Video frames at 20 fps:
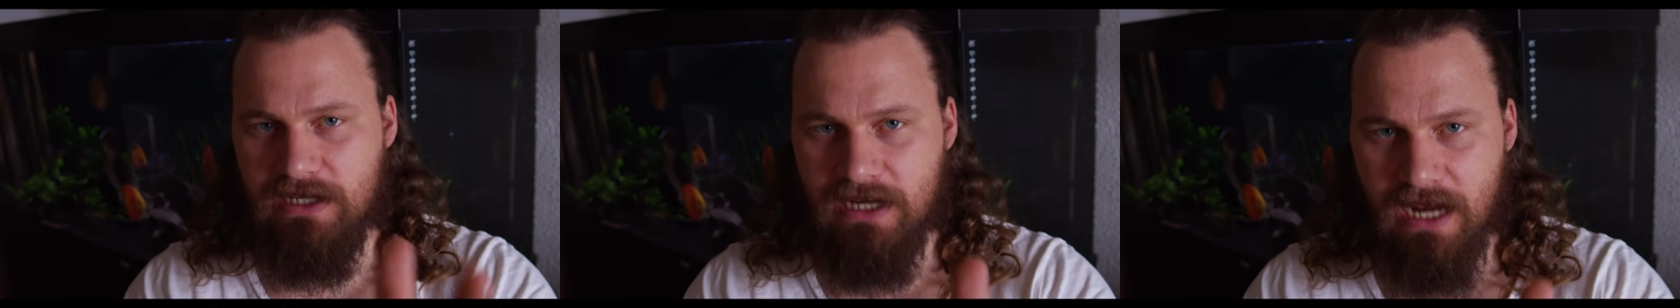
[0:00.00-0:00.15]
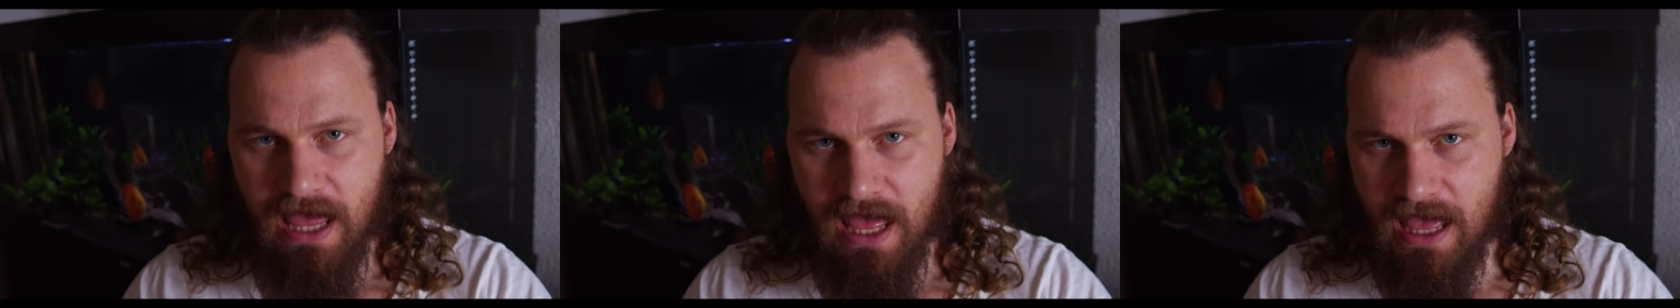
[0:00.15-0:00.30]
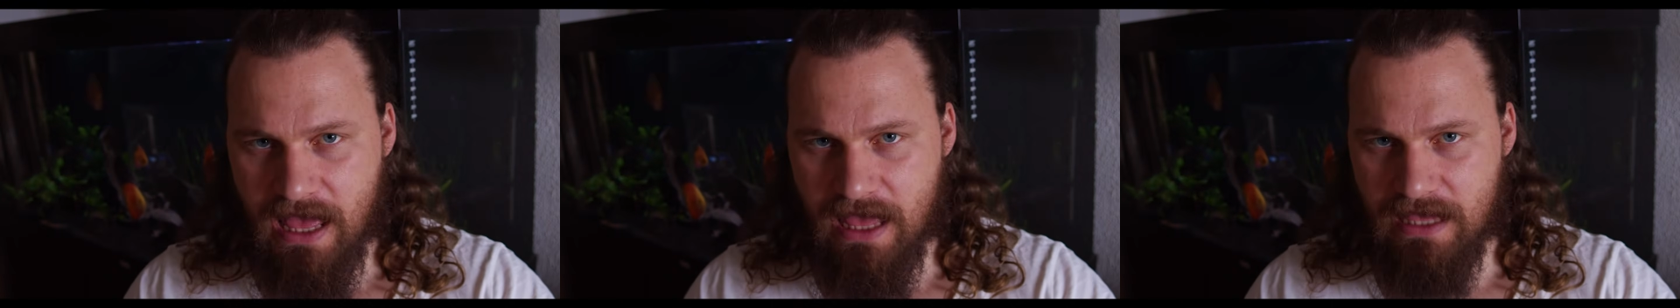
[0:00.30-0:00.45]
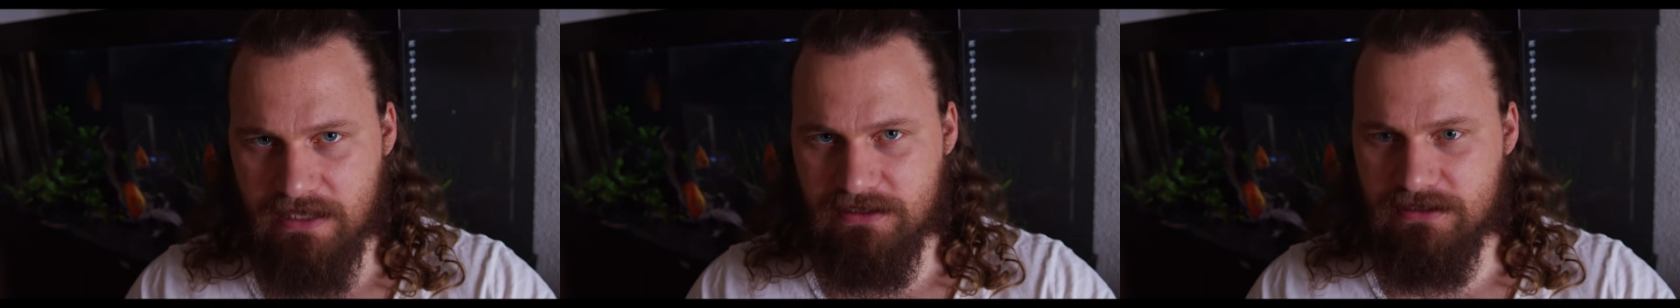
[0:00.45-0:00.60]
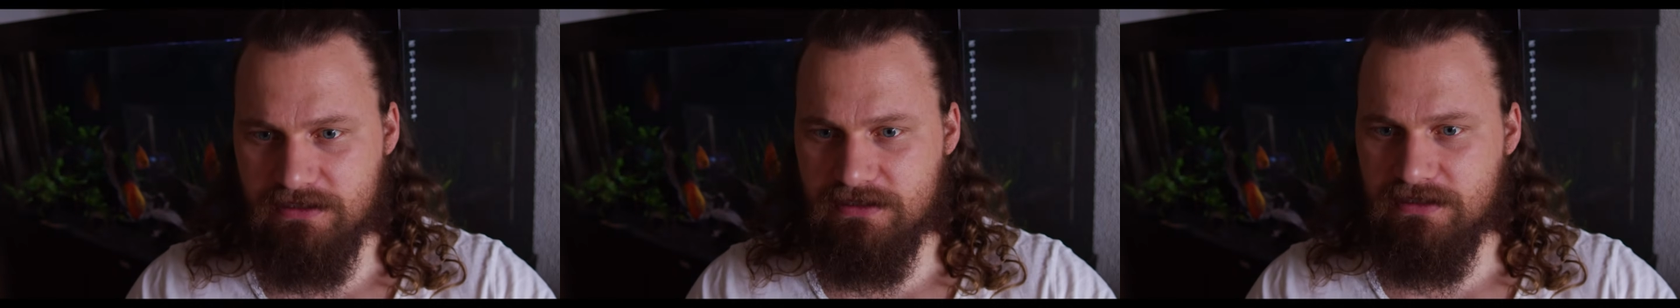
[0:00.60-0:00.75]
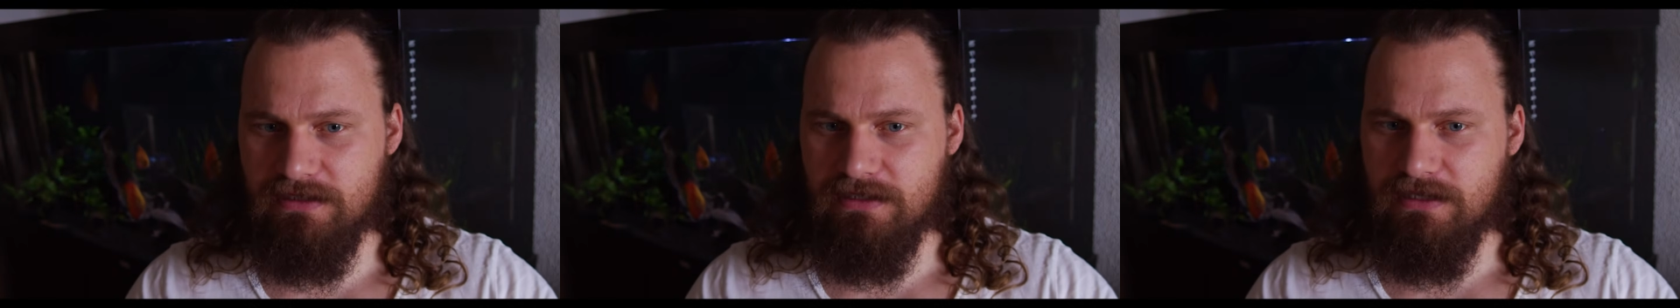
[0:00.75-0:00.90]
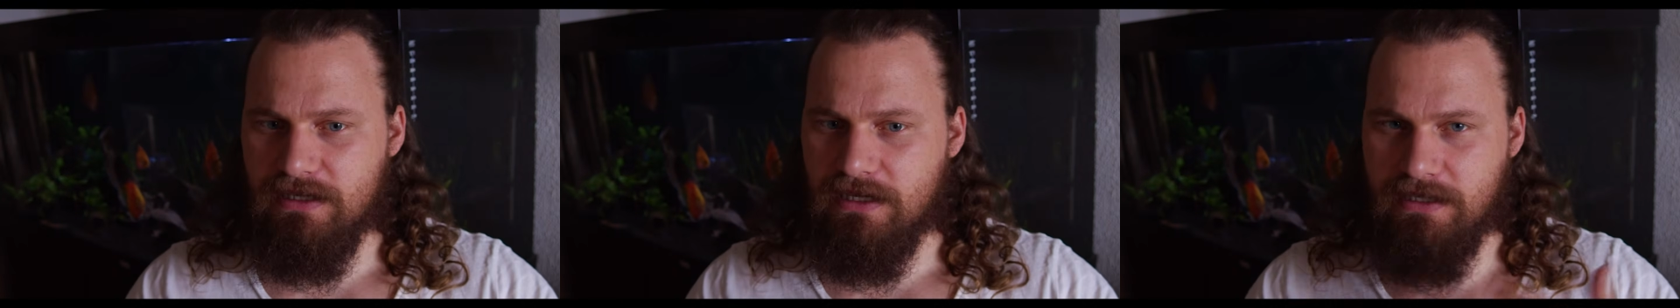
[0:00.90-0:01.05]
glass,
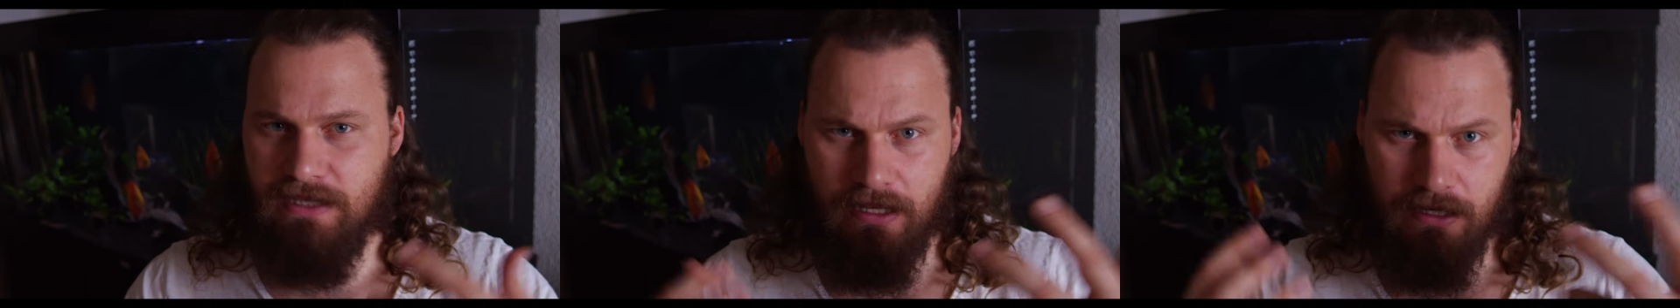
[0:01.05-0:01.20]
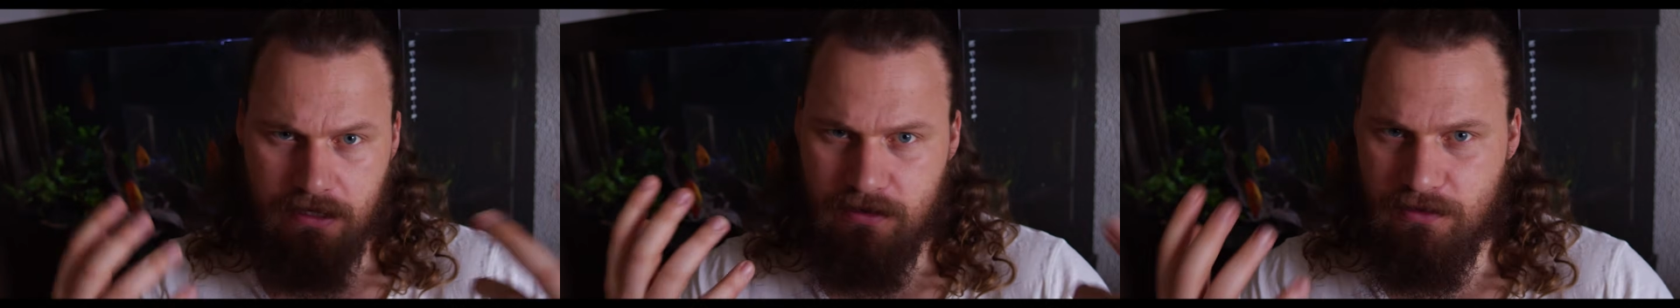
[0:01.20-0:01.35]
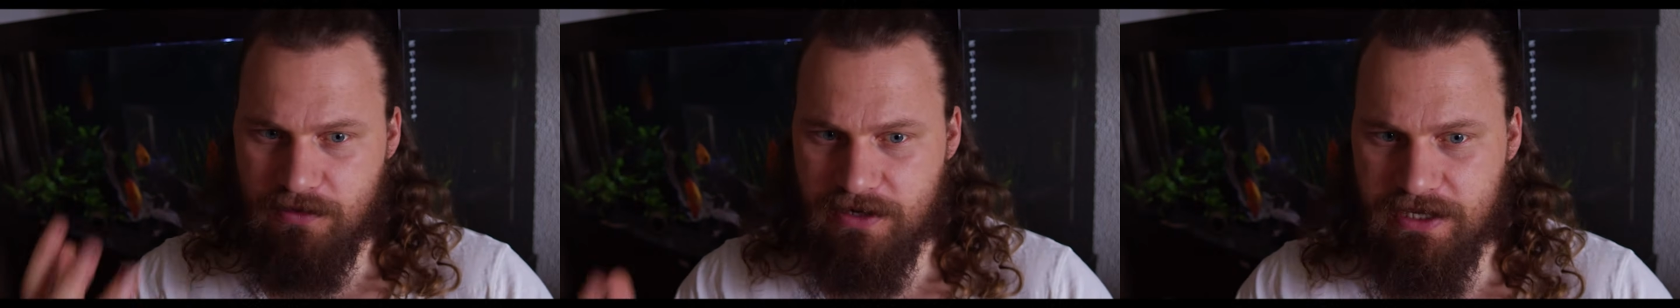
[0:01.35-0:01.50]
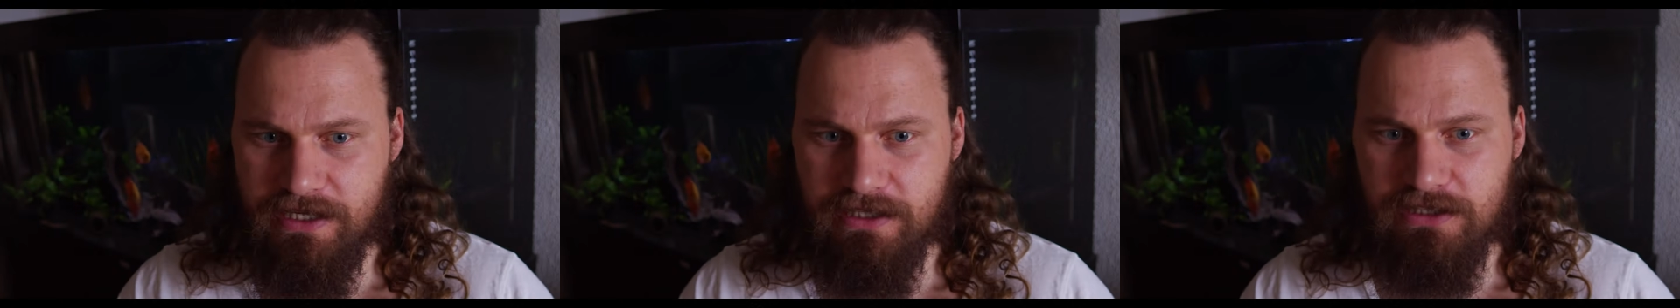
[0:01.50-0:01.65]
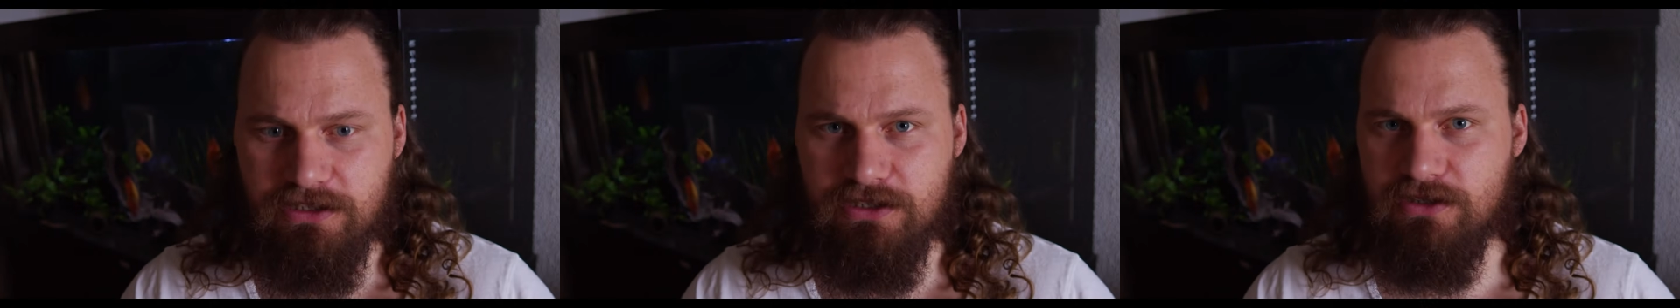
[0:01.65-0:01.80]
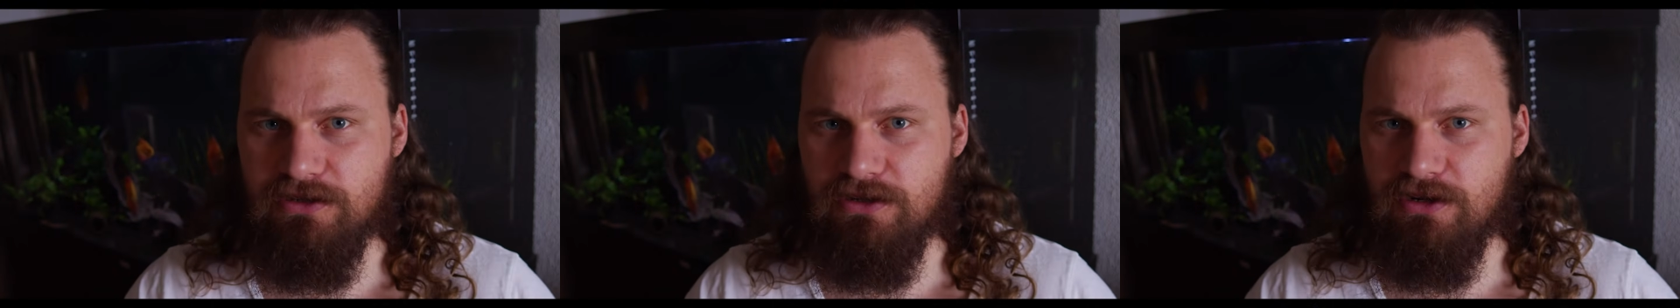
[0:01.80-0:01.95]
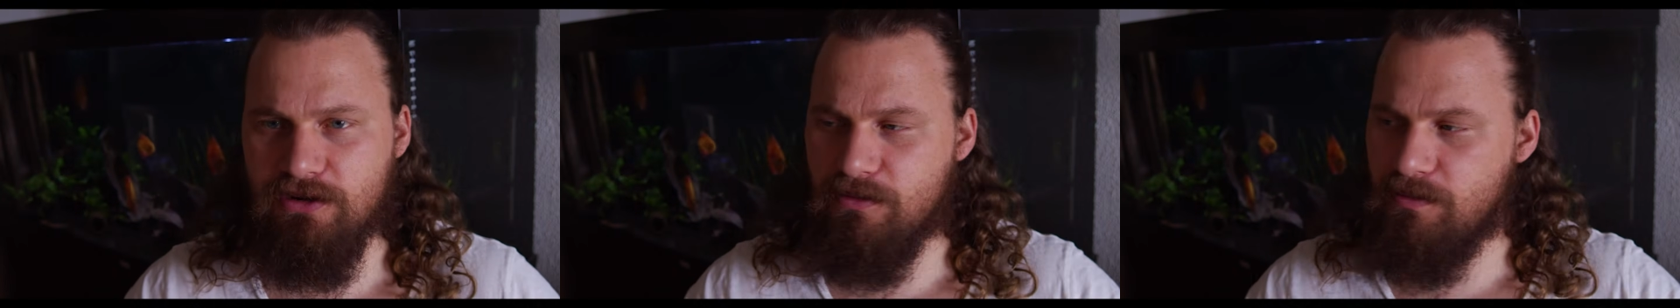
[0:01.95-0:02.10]
kind of greet
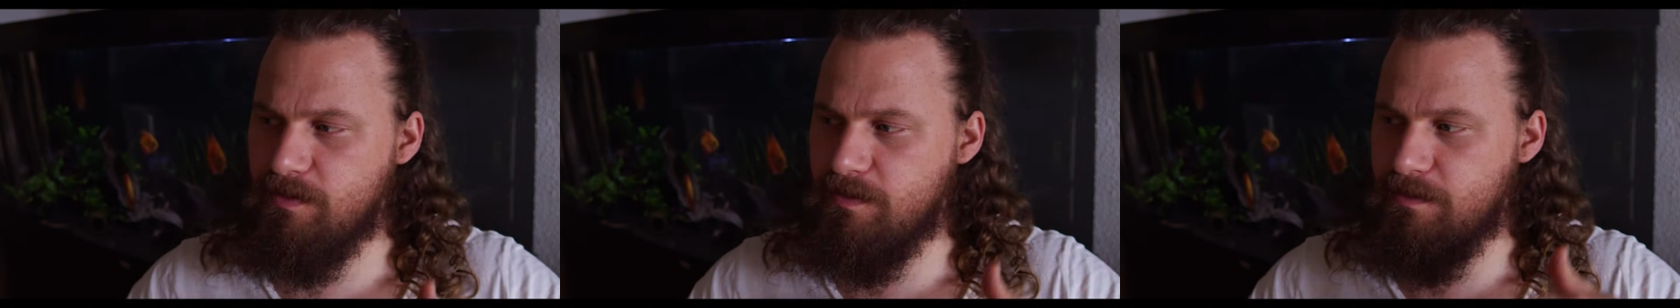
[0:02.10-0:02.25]
you.